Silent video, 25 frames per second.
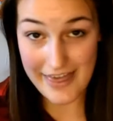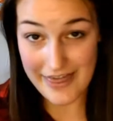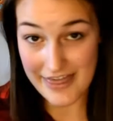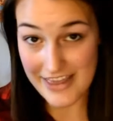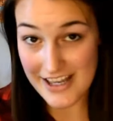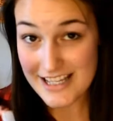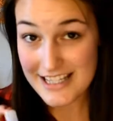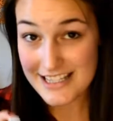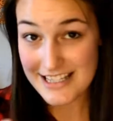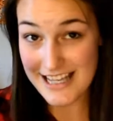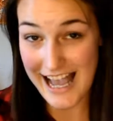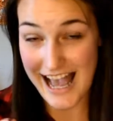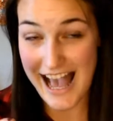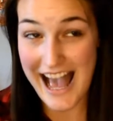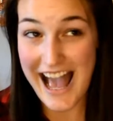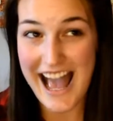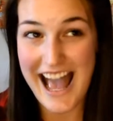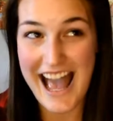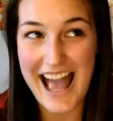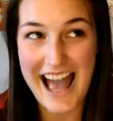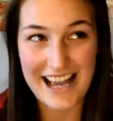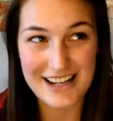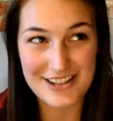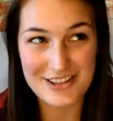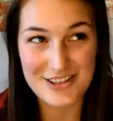This
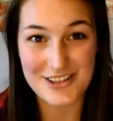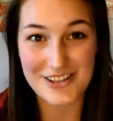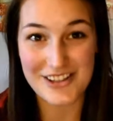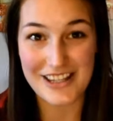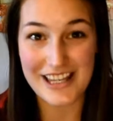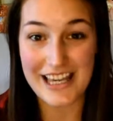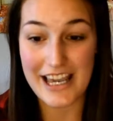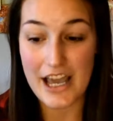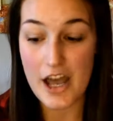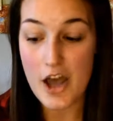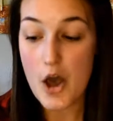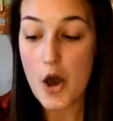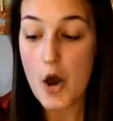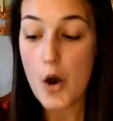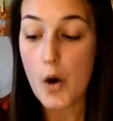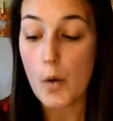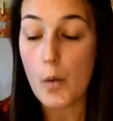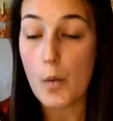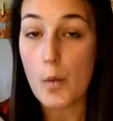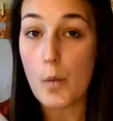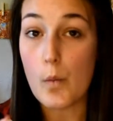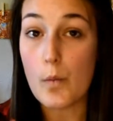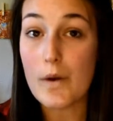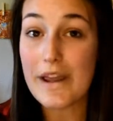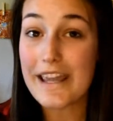actually
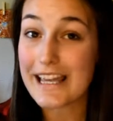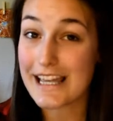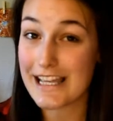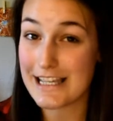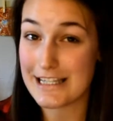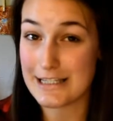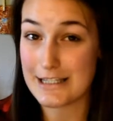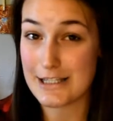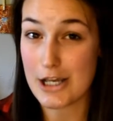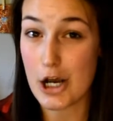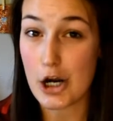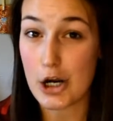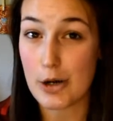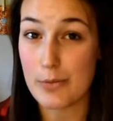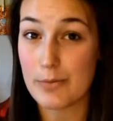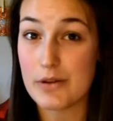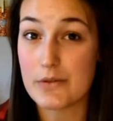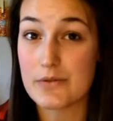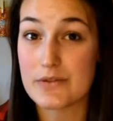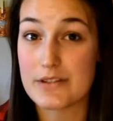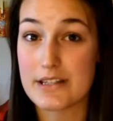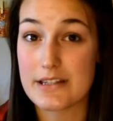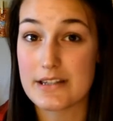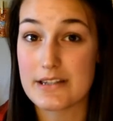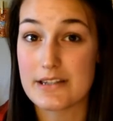weakens our
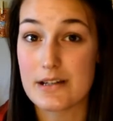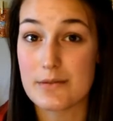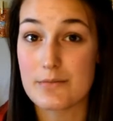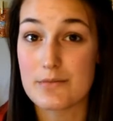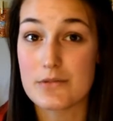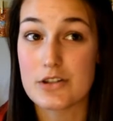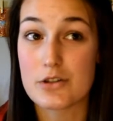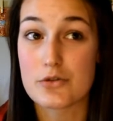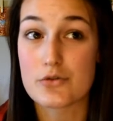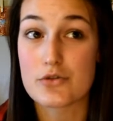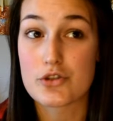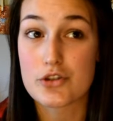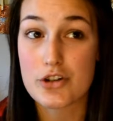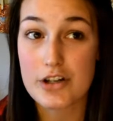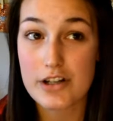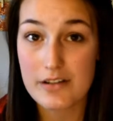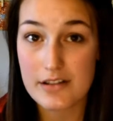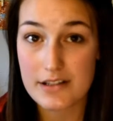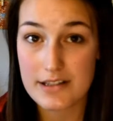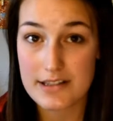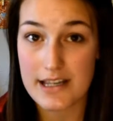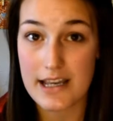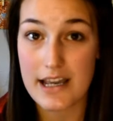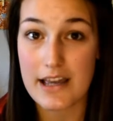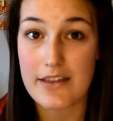immune system. So
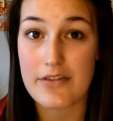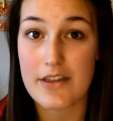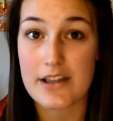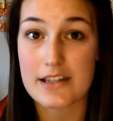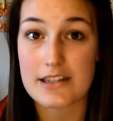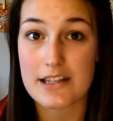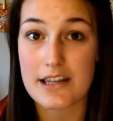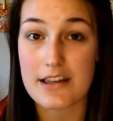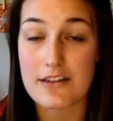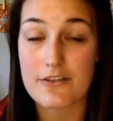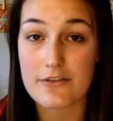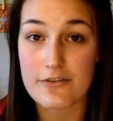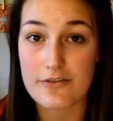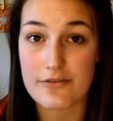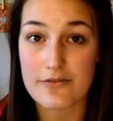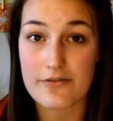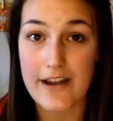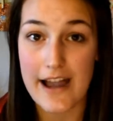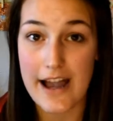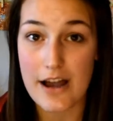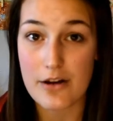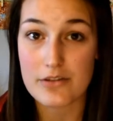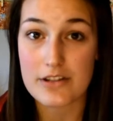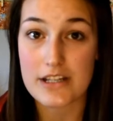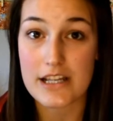triclosan that's
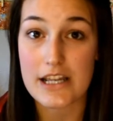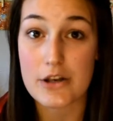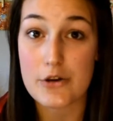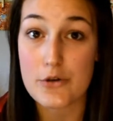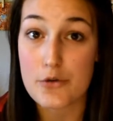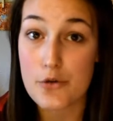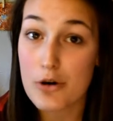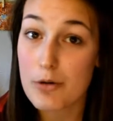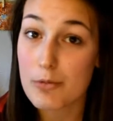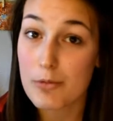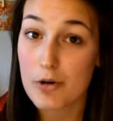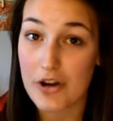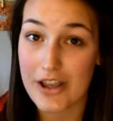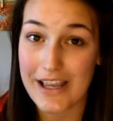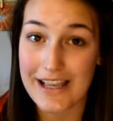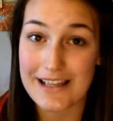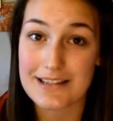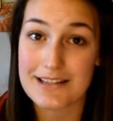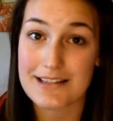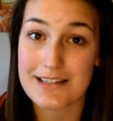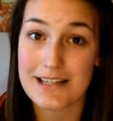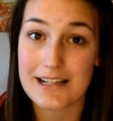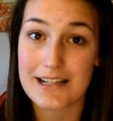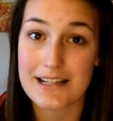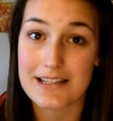found in normal
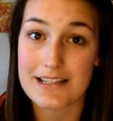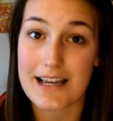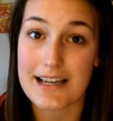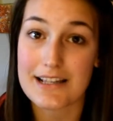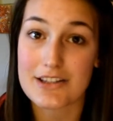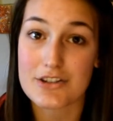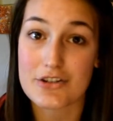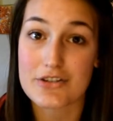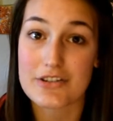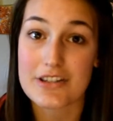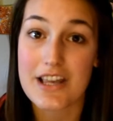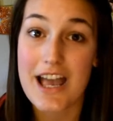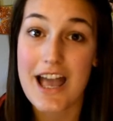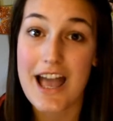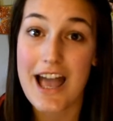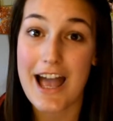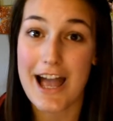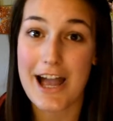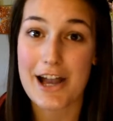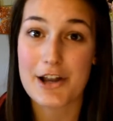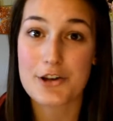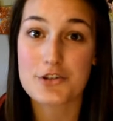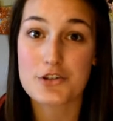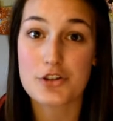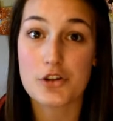hand sanitizers
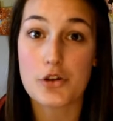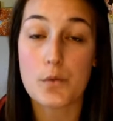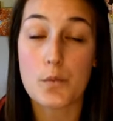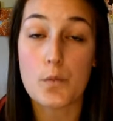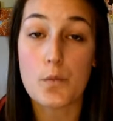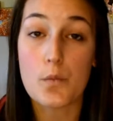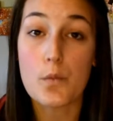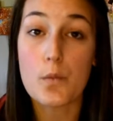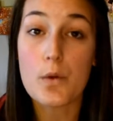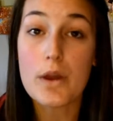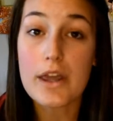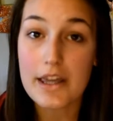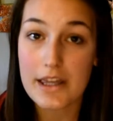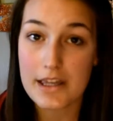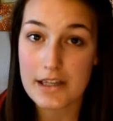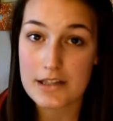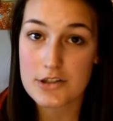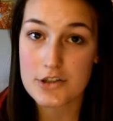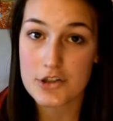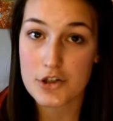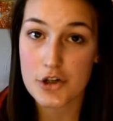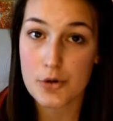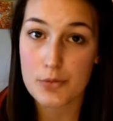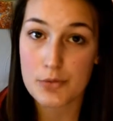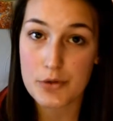actually
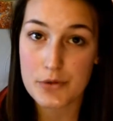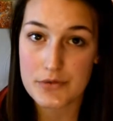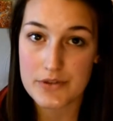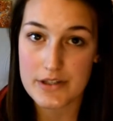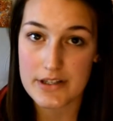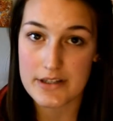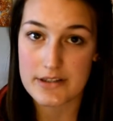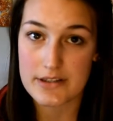weakens your immune